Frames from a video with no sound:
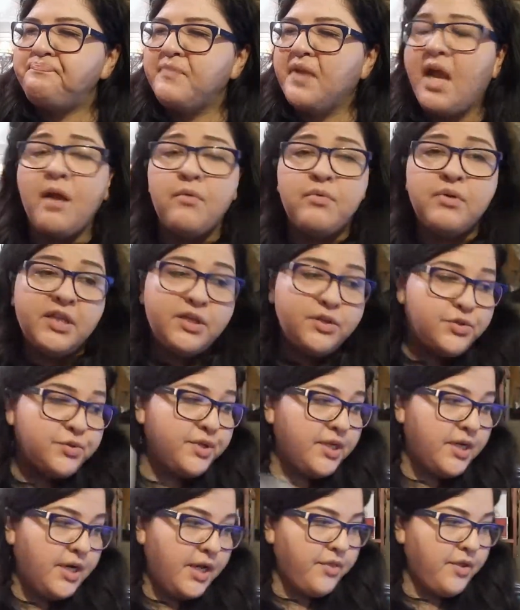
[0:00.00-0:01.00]
I really enjoyed
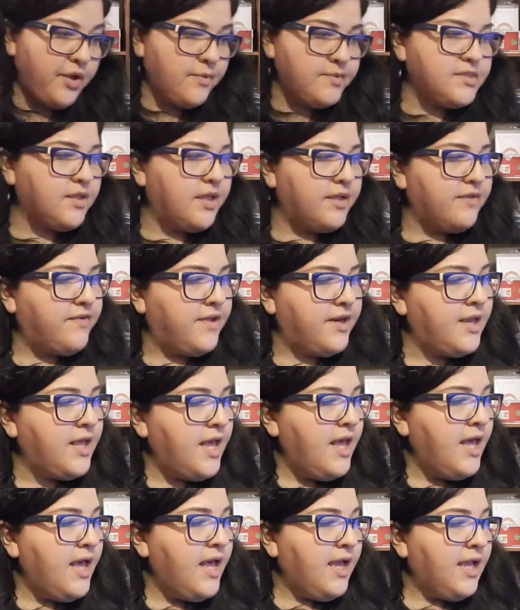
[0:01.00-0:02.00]
it. I thought it was a lot of fun.
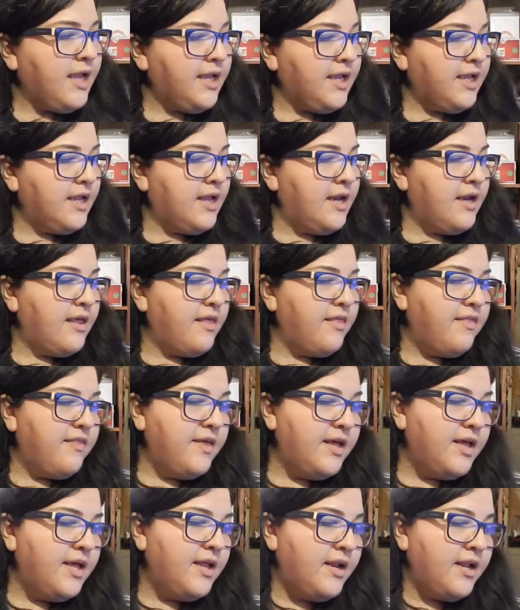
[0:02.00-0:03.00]
And
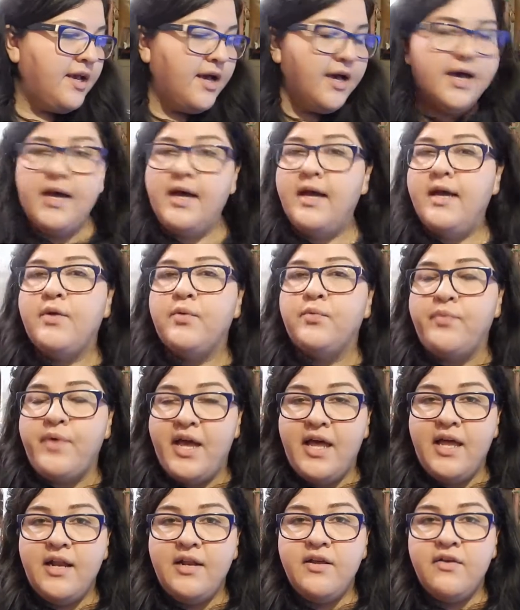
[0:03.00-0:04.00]
then I
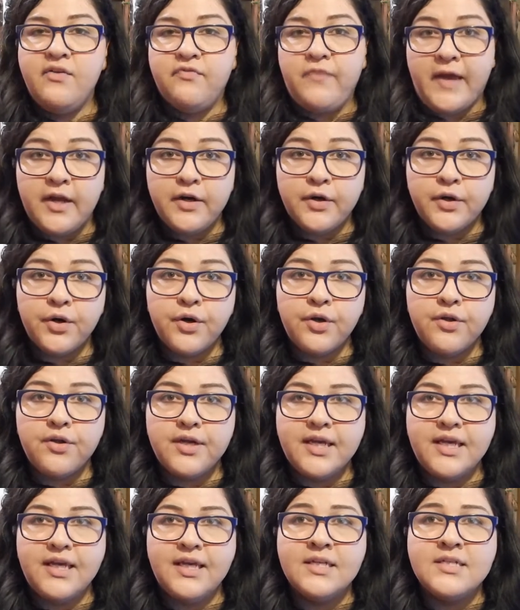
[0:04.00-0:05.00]
read Fangirl,
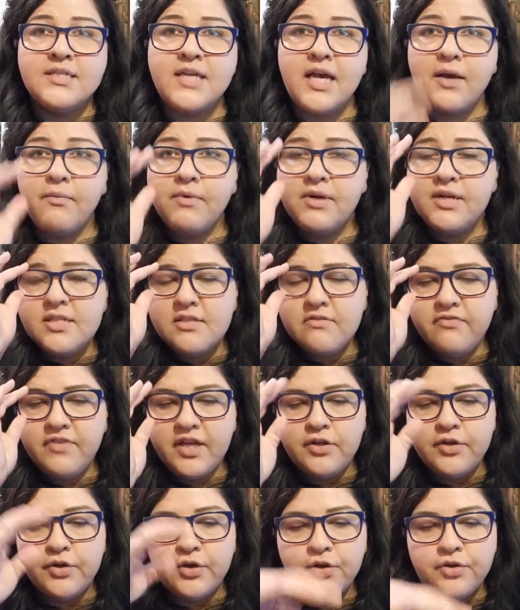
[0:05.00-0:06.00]
and I went into
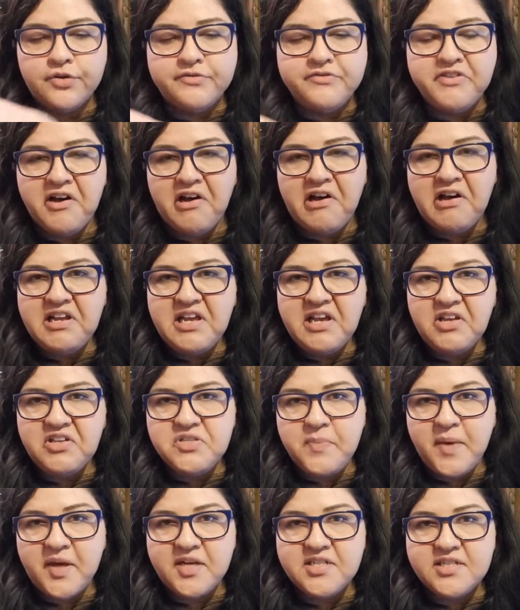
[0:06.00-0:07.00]
Fangirl not
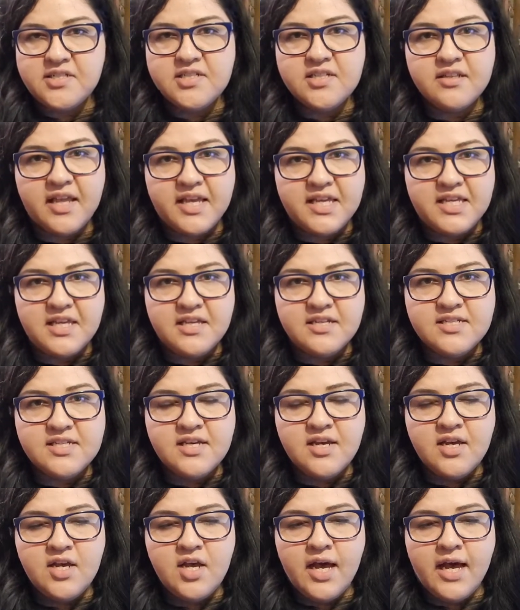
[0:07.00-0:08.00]
expecting to like it.
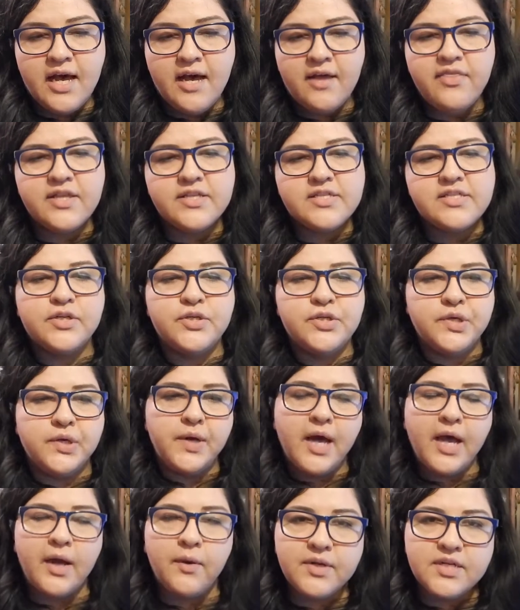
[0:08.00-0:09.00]
Uh, that's not true.
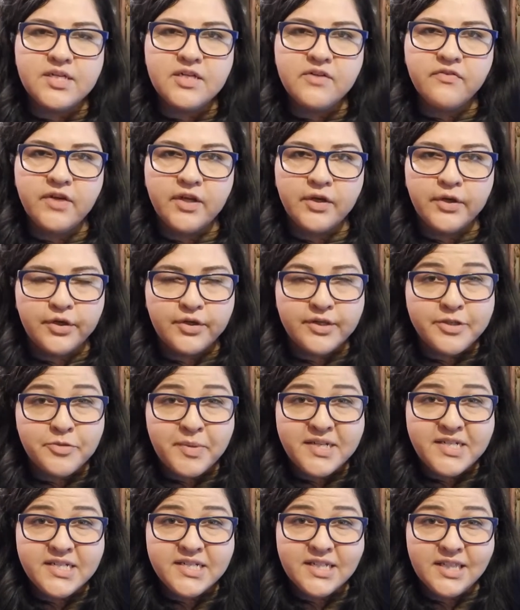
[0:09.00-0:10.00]
I went into Fangirl
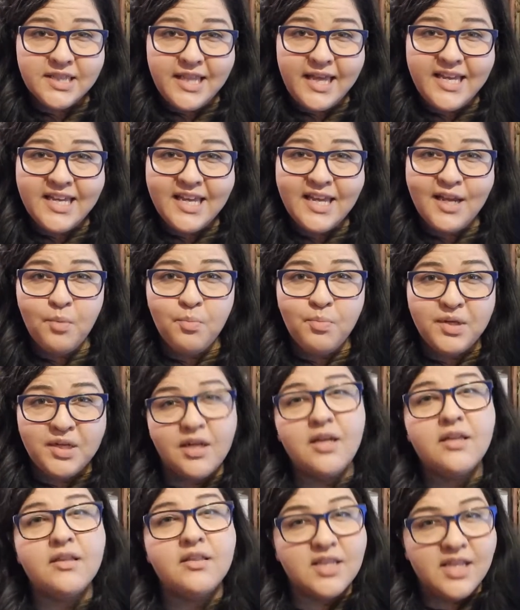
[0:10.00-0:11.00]
expecting to like it, but
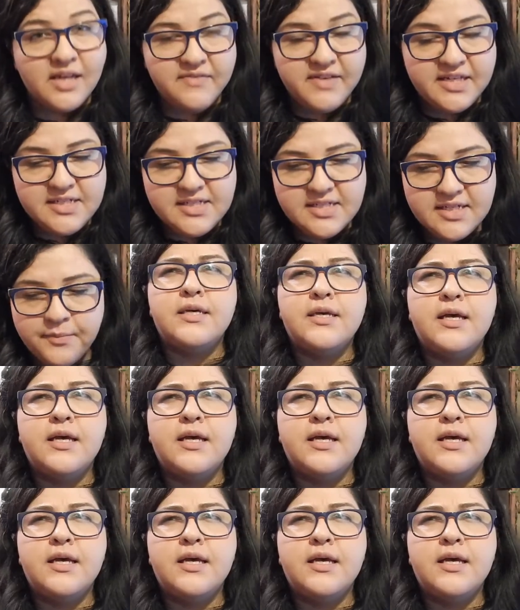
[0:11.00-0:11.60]
not love it.